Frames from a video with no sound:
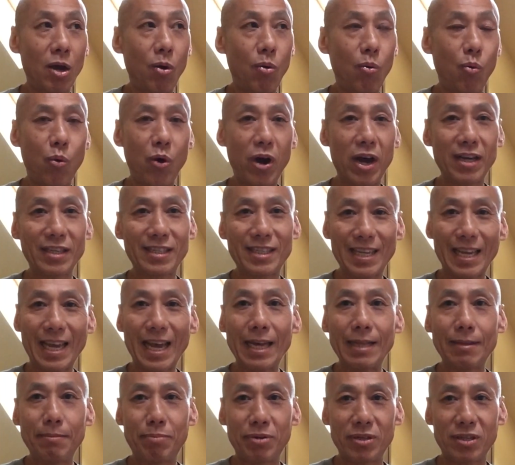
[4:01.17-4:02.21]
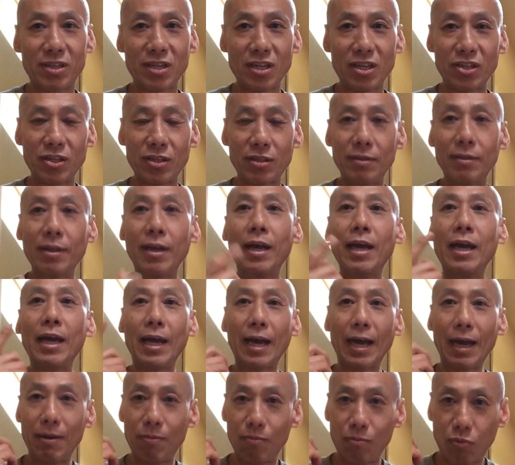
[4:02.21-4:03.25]
where's the end position,
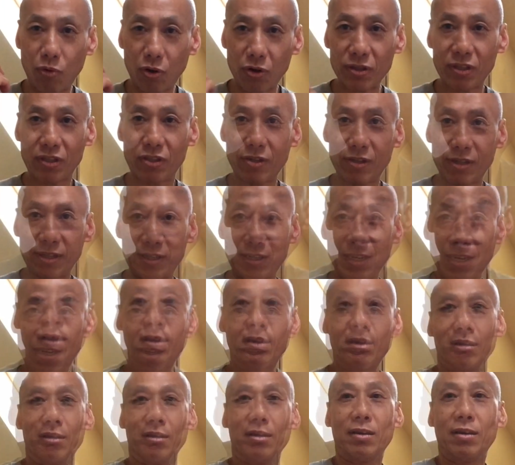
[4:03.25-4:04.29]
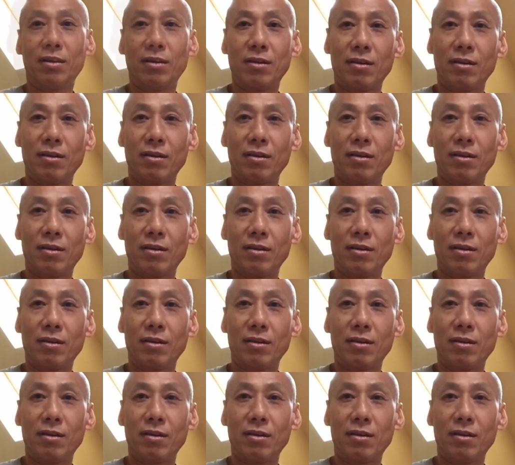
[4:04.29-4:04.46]
and what's your intention.